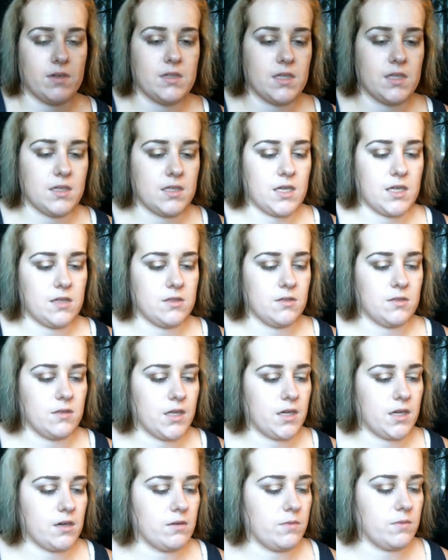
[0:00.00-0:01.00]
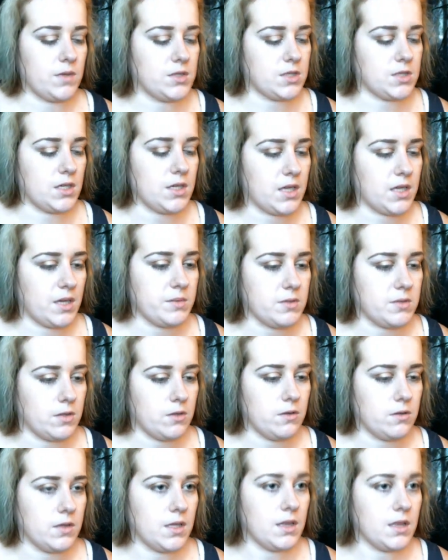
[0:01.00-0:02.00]
D tattoo liner, which I
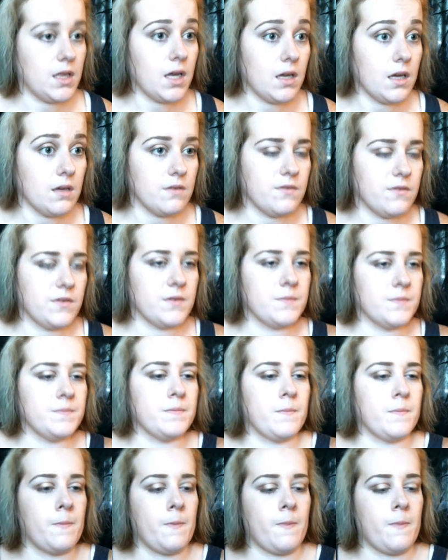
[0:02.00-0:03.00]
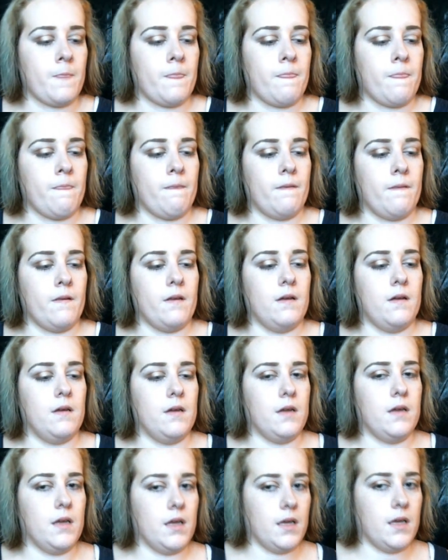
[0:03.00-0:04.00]
absolutely love.
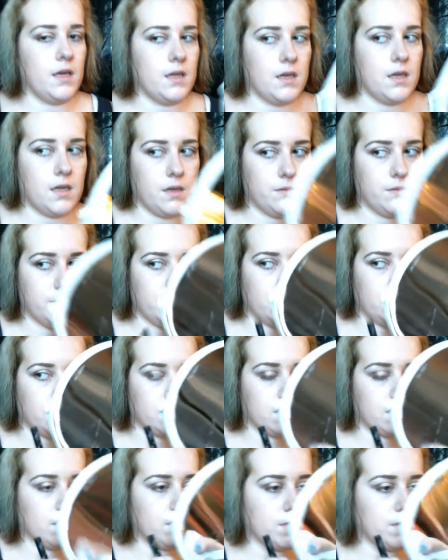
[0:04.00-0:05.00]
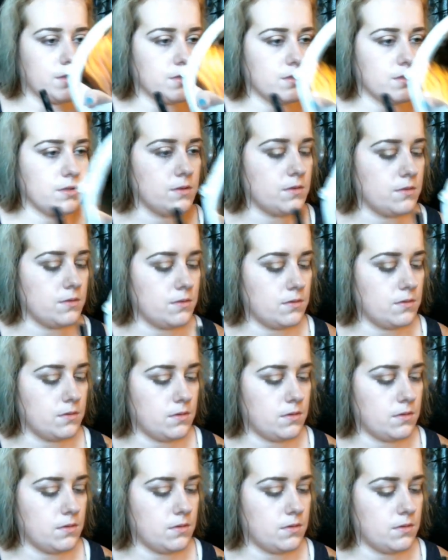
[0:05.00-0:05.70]
And I'm just going to